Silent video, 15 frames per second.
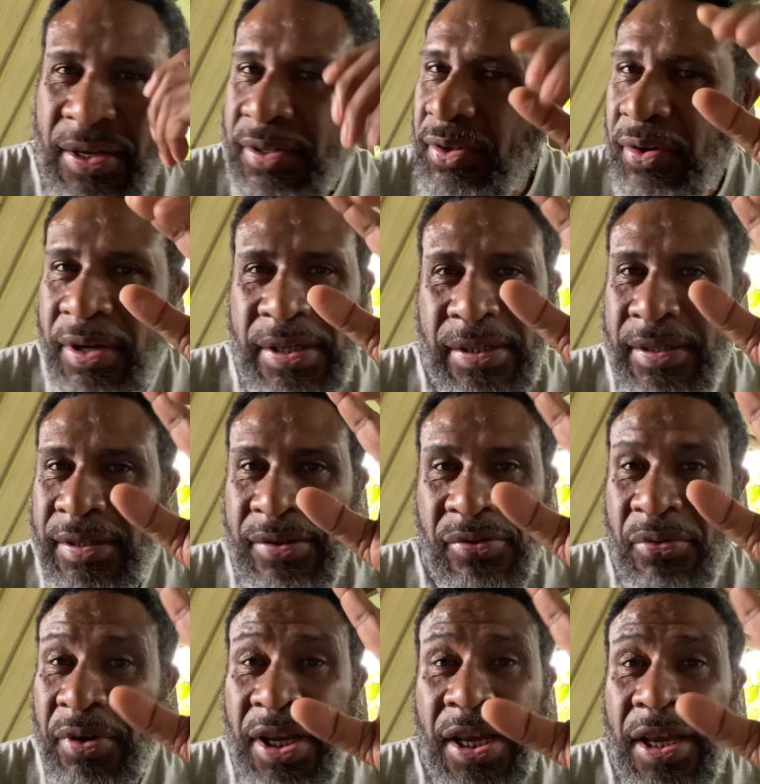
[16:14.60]
So it's
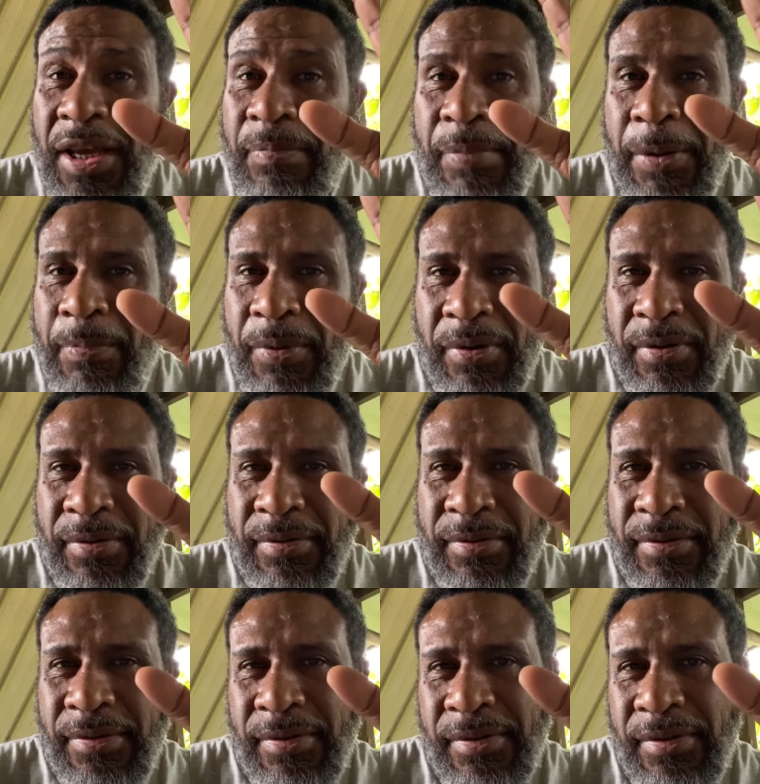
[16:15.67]
three people,
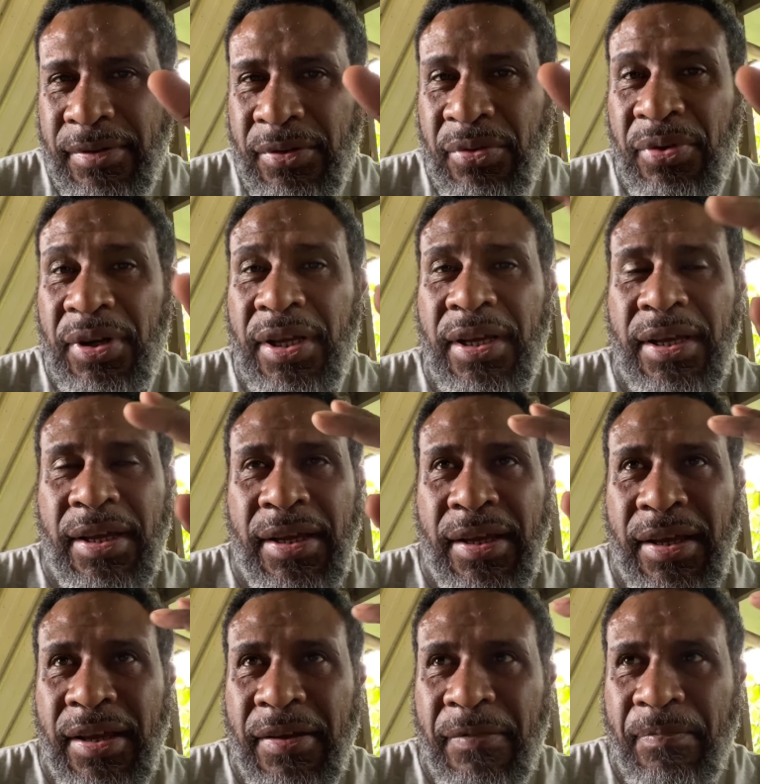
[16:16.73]

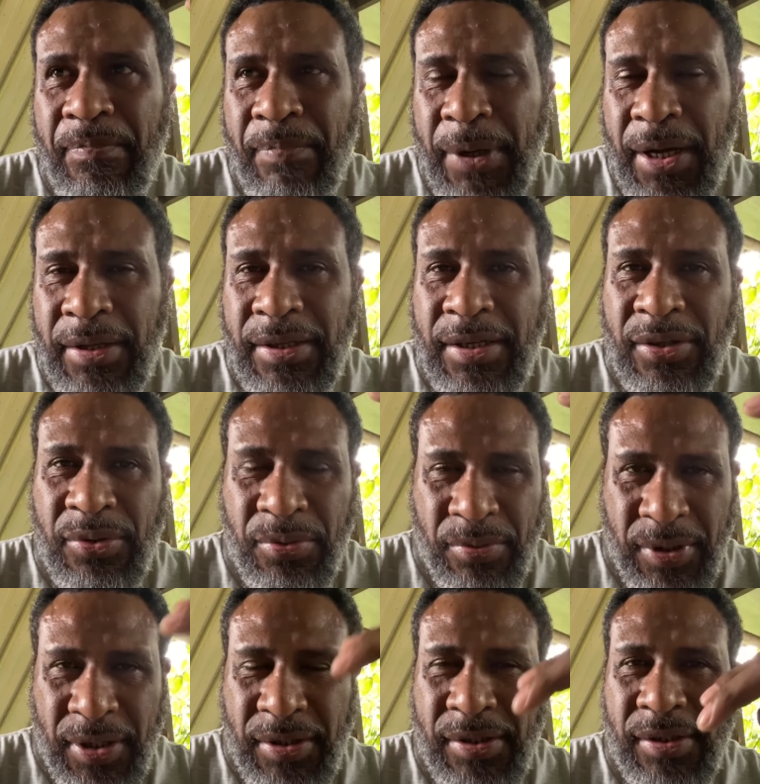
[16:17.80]
three parties
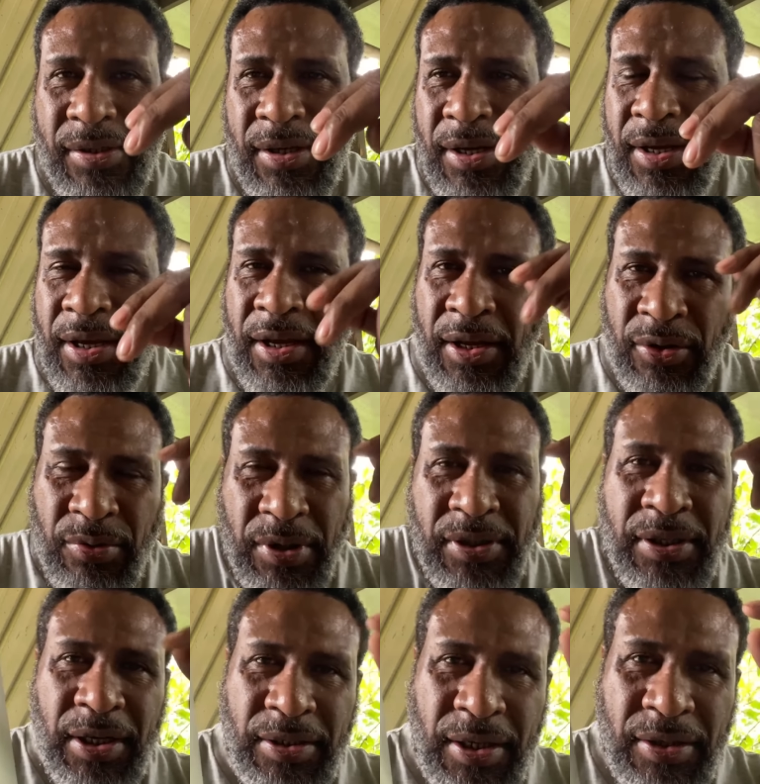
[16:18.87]
to a
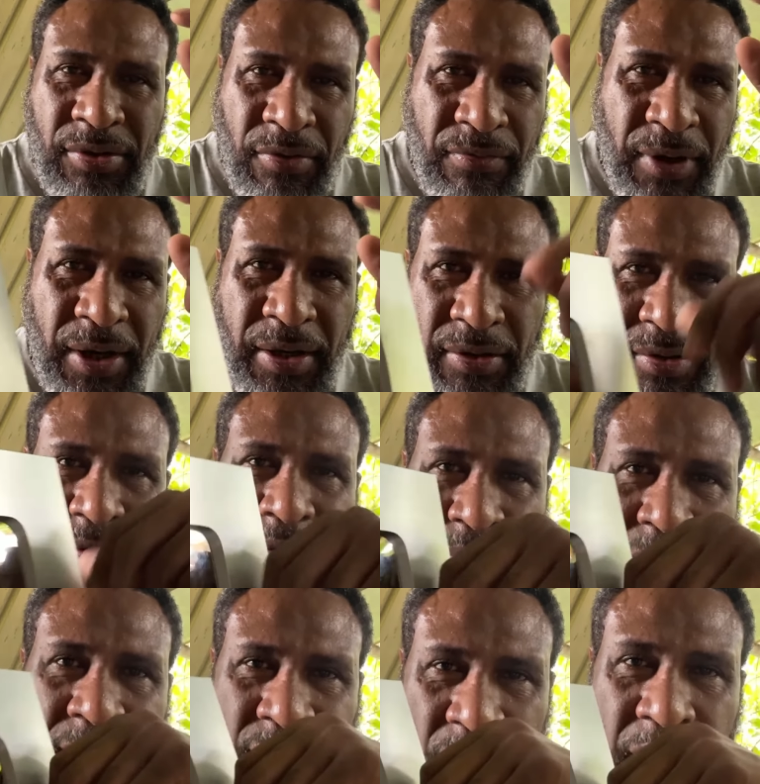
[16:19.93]
successful
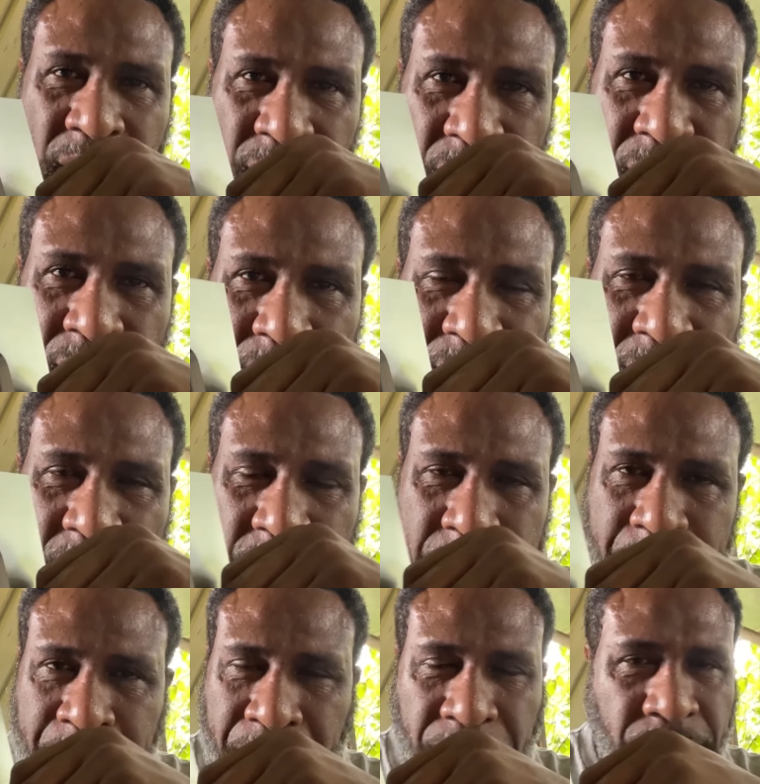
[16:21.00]
channel, YouTube channel.
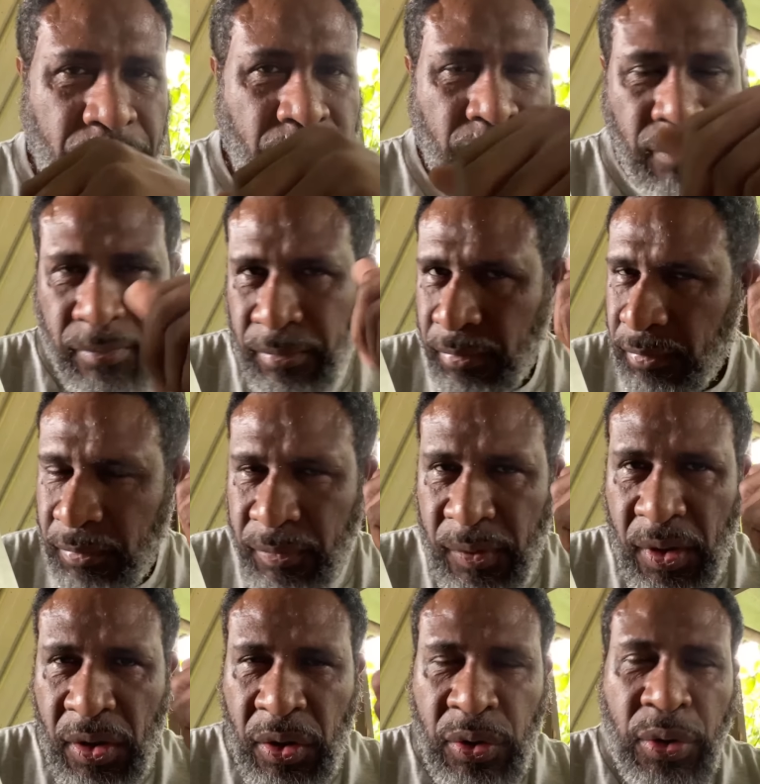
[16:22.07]

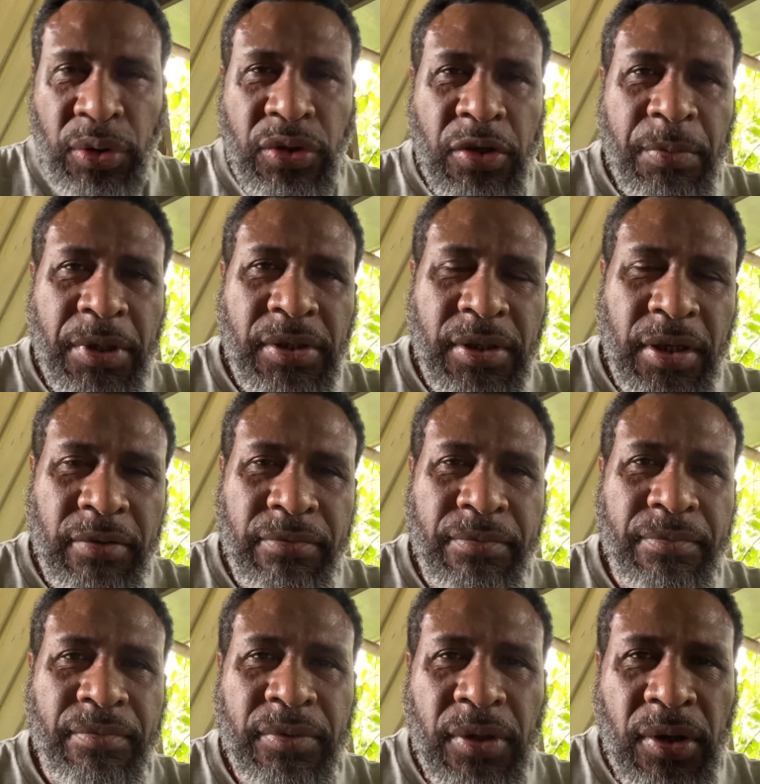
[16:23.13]
YouTube itself,
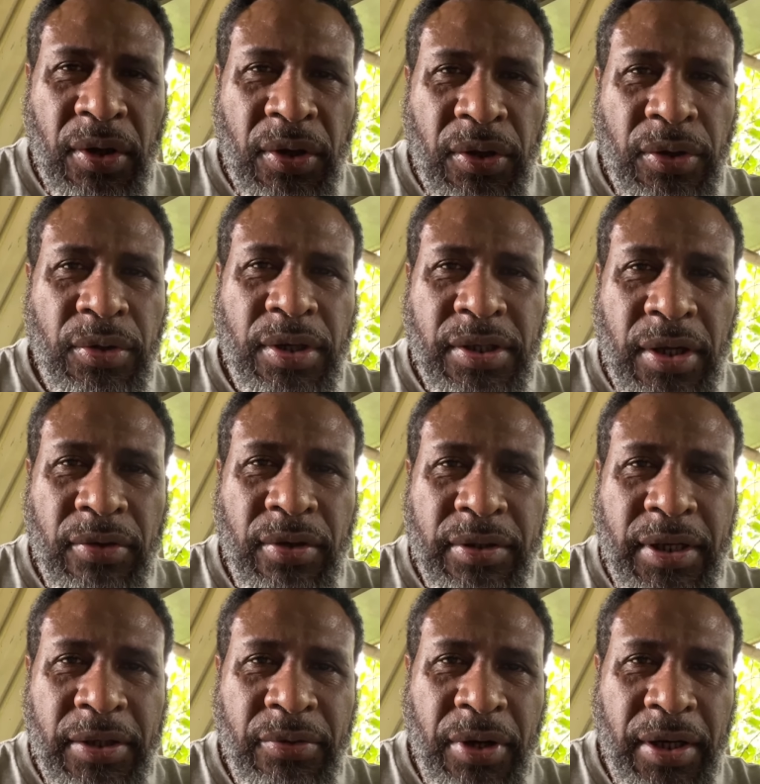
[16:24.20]
you as the
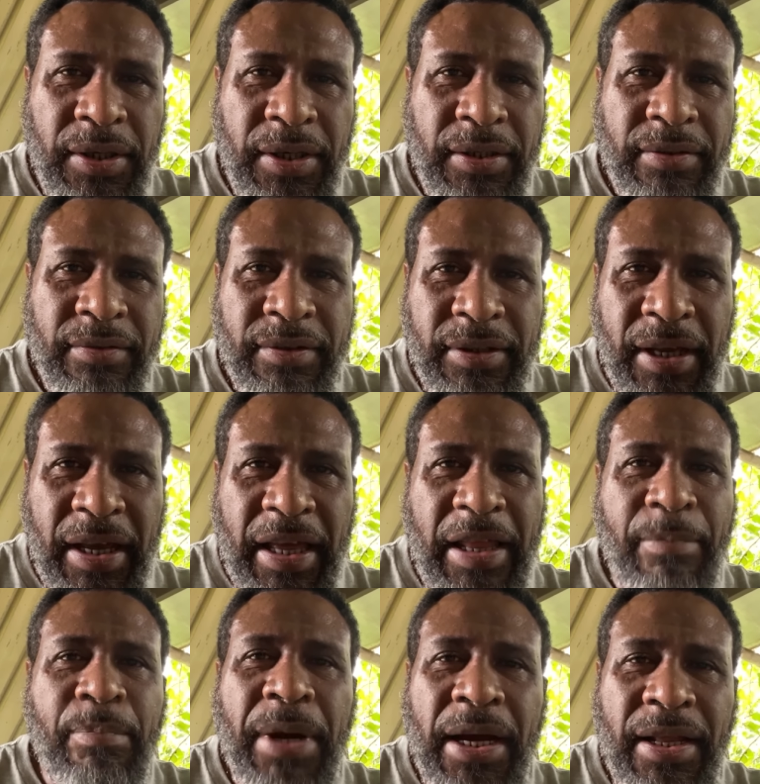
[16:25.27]
content creator, and the
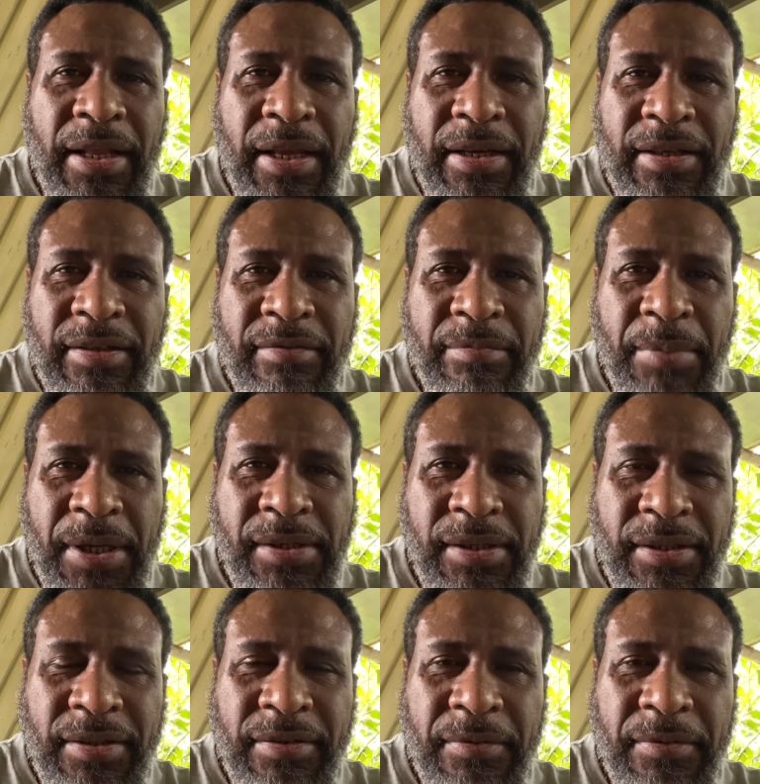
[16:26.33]
marketing person.